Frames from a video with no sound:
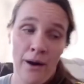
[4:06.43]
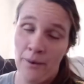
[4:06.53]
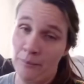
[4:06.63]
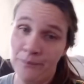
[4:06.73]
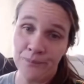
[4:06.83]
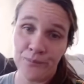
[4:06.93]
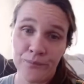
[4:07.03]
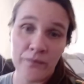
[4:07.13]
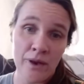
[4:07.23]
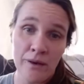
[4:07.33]

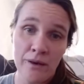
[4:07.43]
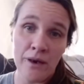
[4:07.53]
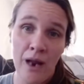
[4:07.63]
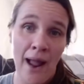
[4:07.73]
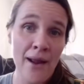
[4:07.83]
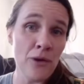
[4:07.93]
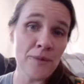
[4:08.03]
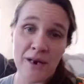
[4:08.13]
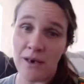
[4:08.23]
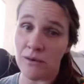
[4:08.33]
I
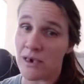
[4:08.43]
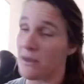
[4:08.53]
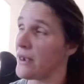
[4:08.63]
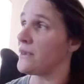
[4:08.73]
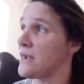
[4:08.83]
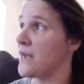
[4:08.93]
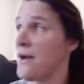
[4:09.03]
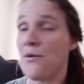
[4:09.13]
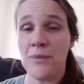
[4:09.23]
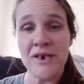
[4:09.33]
hope they don't delete this.
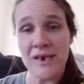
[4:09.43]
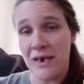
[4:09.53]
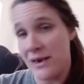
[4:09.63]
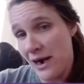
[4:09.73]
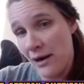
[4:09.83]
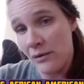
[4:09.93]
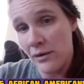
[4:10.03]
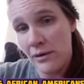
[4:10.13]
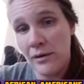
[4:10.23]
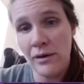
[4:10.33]
I hope this gets out.